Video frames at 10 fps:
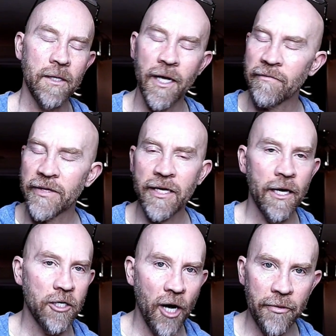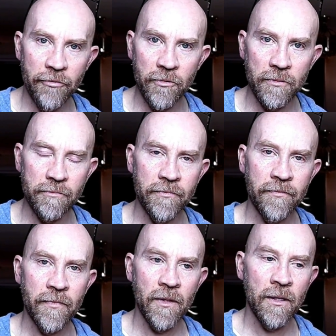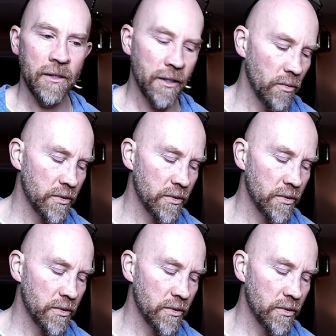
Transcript: Everything I've gone through, he